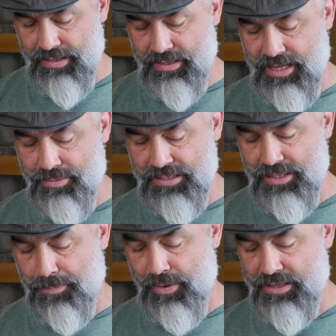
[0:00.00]
thumb is the
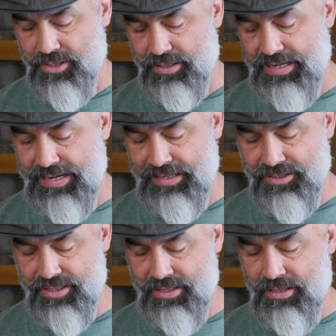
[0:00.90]
pressure
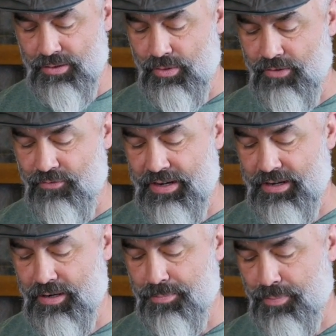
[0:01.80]
gauge. 1
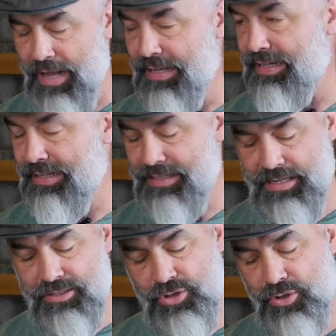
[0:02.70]
finger, probably get
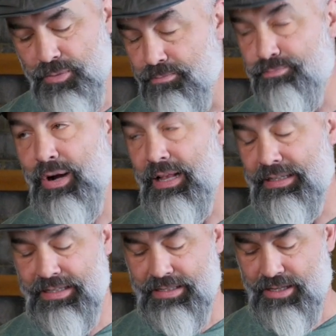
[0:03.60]
cut. 2, probably
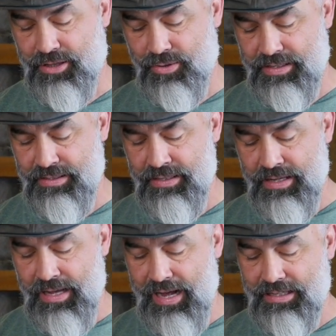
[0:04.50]
get cut. 3,
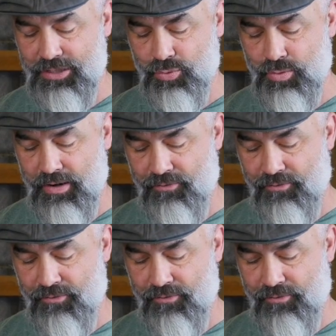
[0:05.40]
I just want to